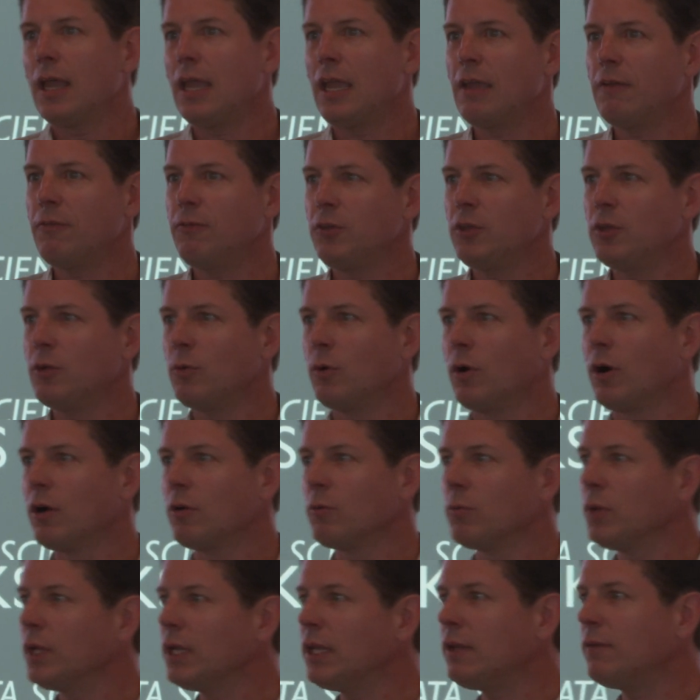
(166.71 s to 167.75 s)
If you
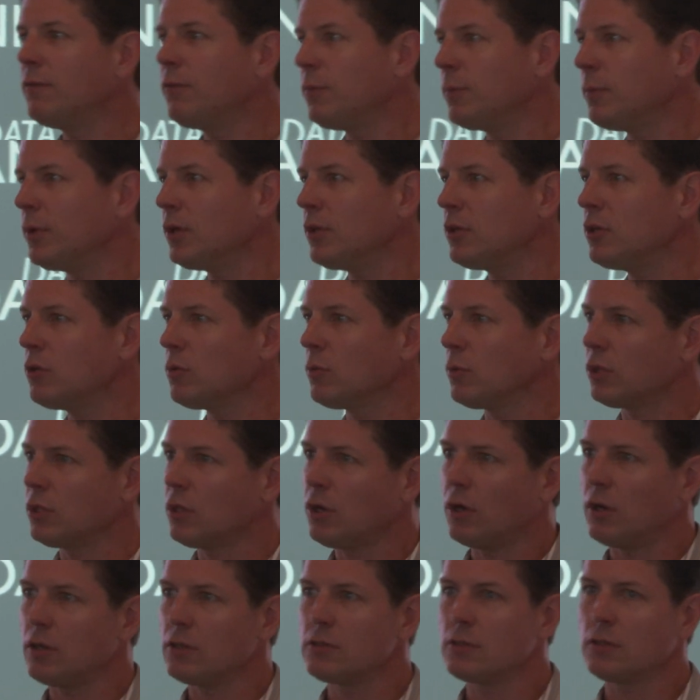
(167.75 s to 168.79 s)
are really familiar with
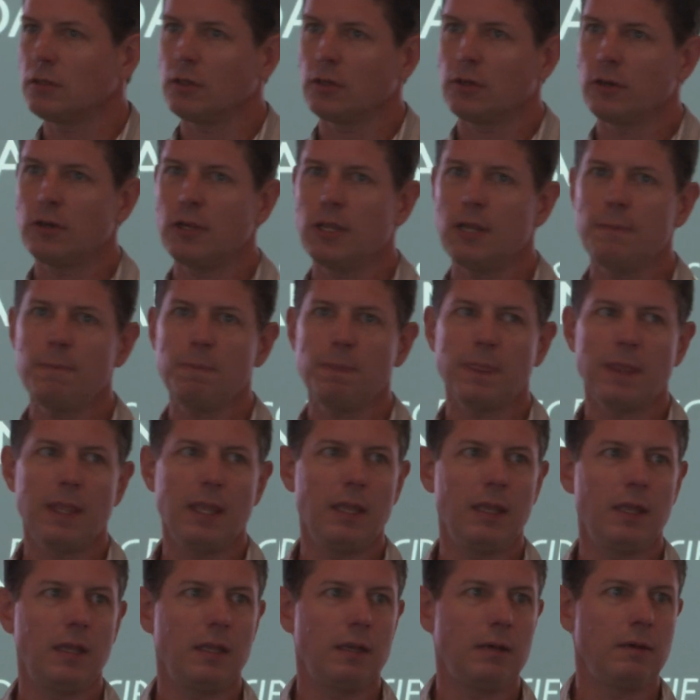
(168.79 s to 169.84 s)
causal learning
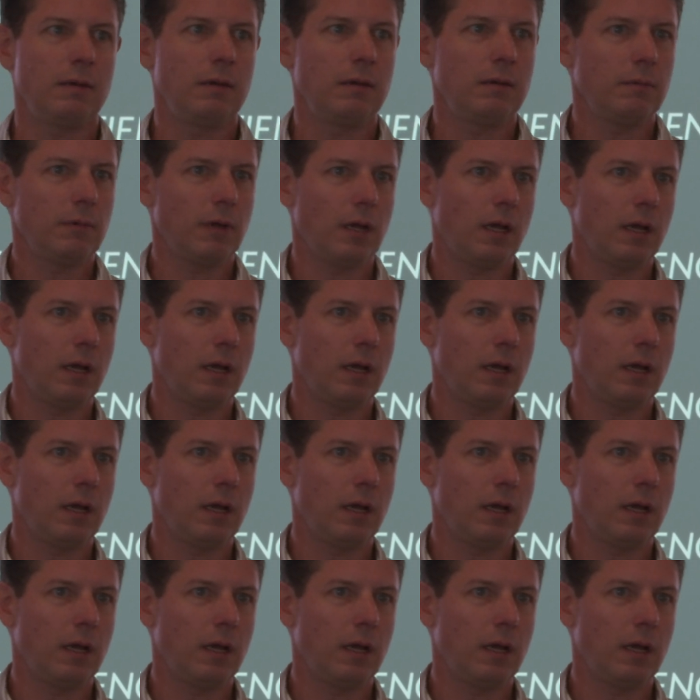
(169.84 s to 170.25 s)
in